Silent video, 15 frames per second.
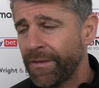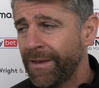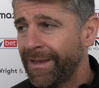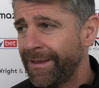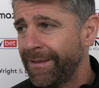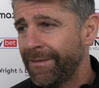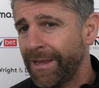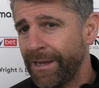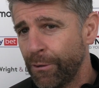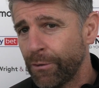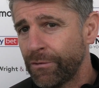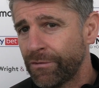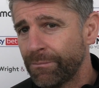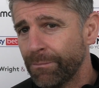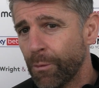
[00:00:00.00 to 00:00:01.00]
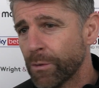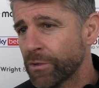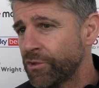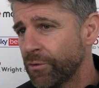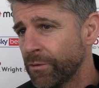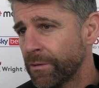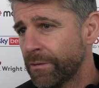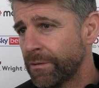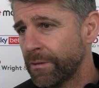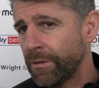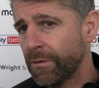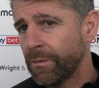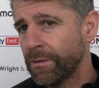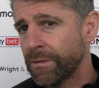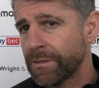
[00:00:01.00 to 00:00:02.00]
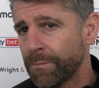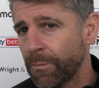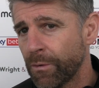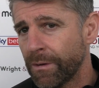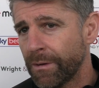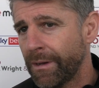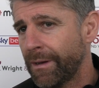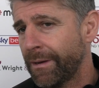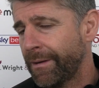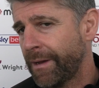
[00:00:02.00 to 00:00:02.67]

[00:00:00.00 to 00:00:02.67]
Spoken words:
I think they looked more assured. You know, there's more.